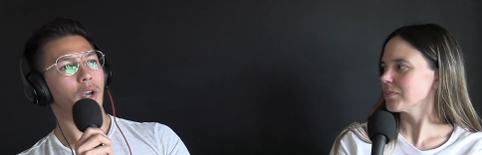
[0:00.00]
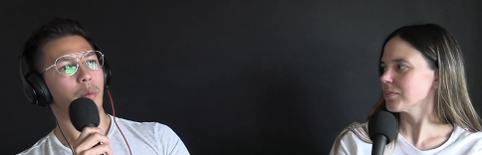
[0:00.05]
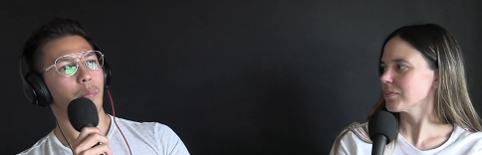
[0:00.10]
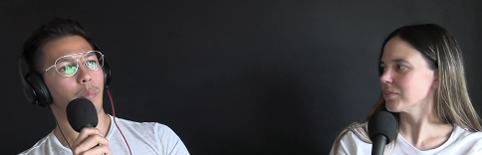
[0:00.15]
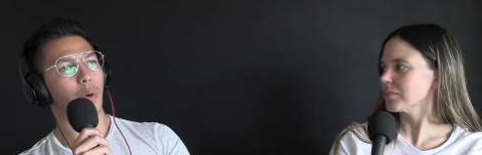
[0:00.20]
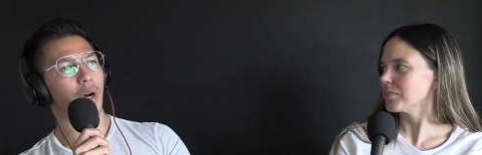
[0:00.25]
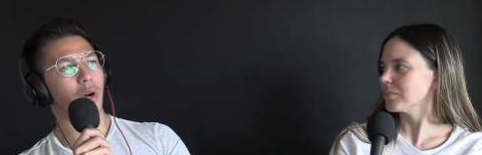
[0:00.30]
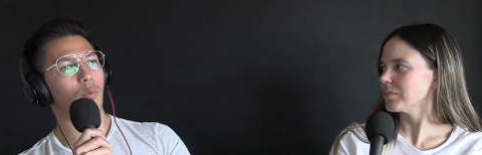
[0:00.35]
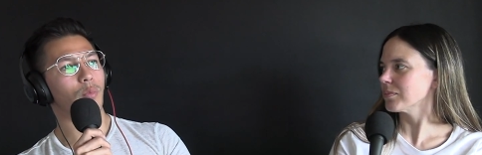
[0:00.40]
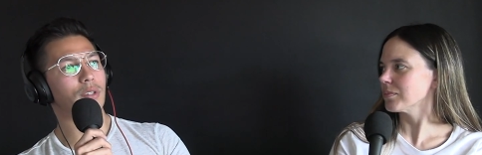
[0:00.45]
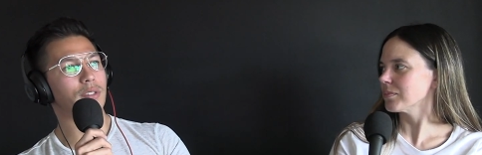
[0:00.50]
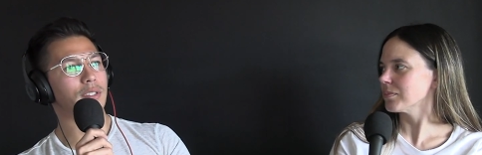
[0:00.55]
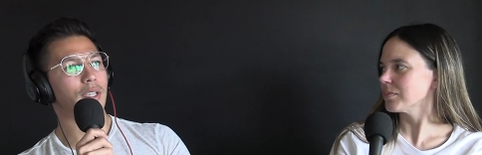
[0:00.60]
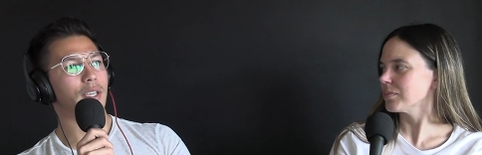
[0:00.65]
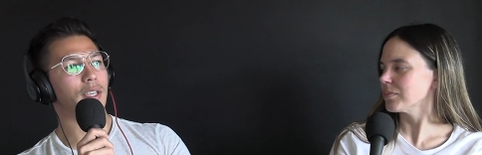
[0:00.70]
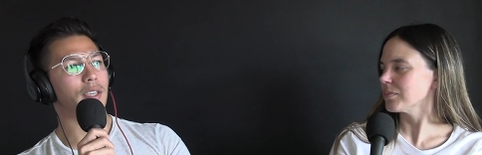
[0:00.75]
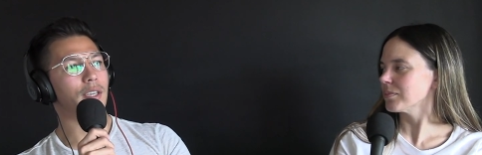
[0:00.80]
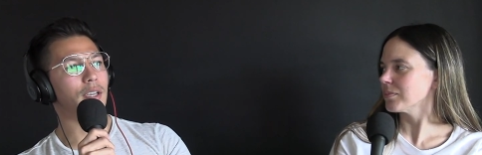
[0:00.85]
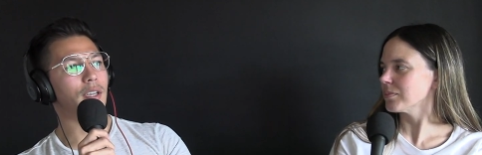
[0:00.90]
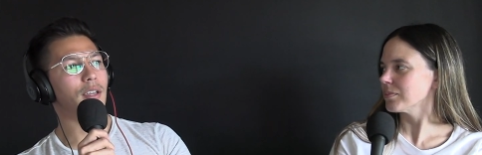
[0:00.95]
Speaker 1: But once
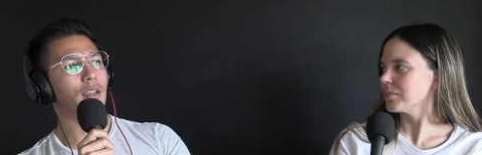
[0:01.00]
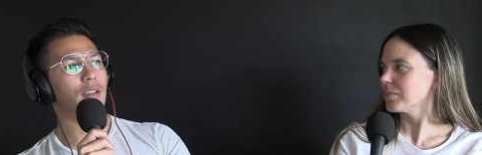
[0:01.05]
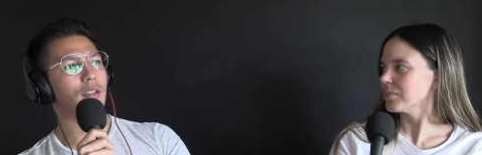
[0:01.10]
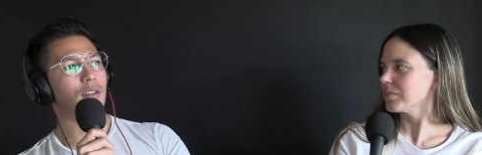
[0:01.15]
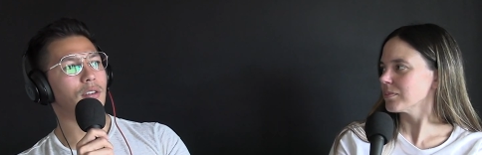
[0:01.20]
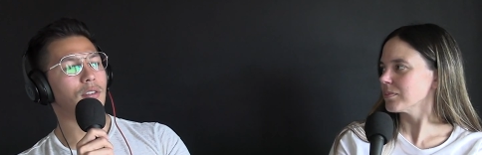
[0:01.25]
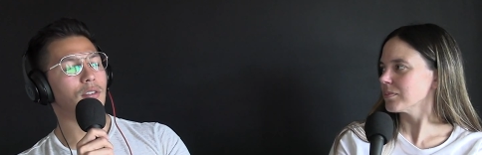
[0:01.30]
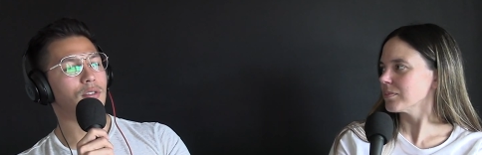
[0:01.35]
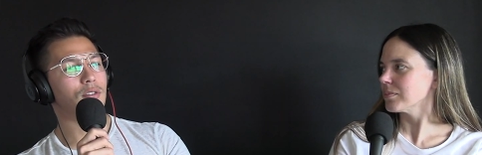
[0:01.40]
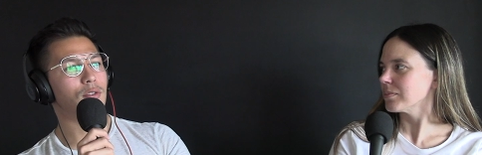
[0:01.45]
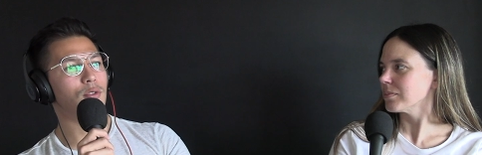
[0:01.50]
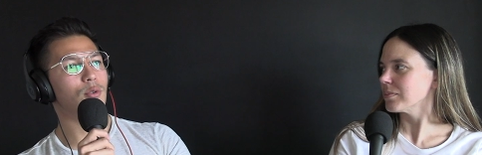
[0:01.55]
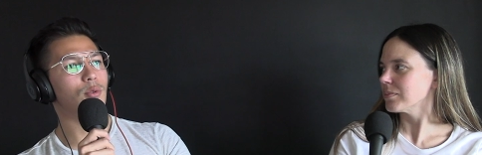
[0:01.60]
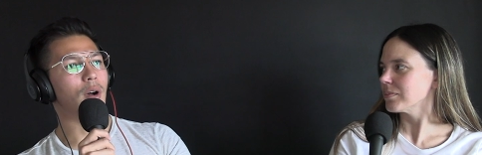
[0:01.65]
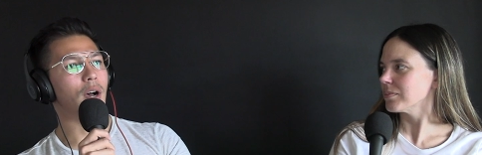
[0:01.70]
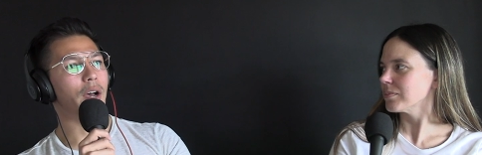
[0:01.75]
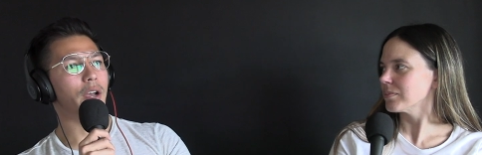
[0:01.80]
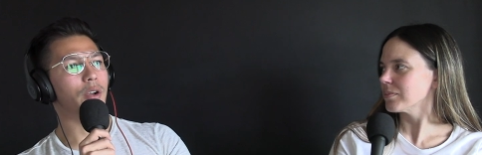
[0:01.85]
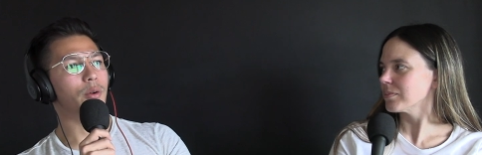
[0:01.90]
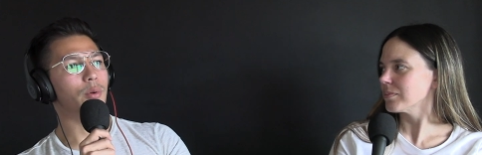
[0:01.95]
I get to
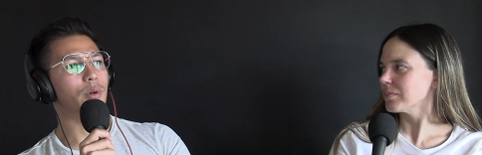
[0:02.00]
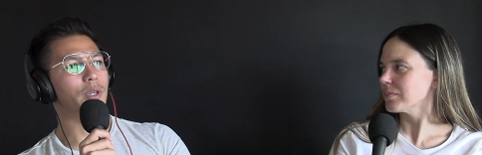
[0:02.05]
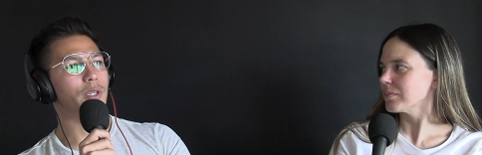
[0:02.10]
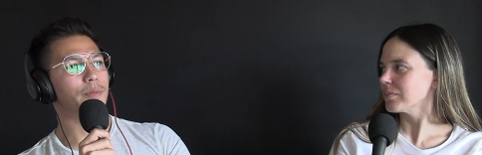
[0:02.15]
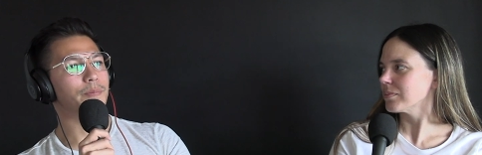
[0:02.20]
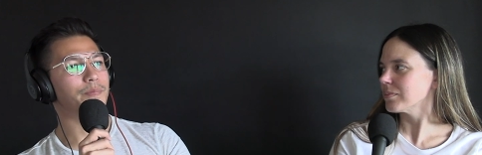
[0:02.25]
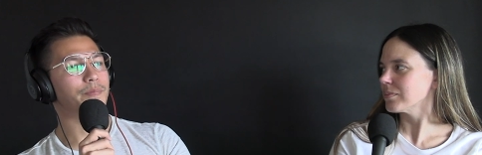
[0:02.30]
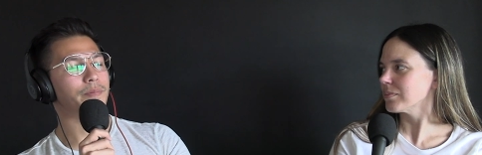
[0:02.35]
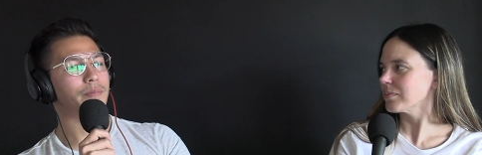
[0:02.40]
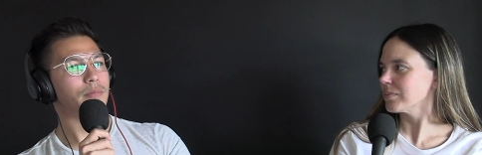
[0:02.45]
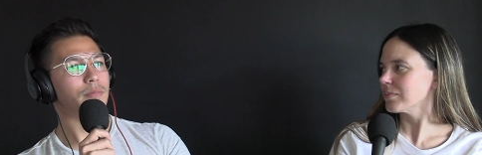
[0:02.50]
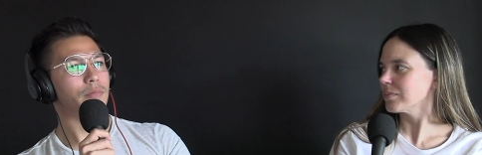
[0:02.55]
Iowa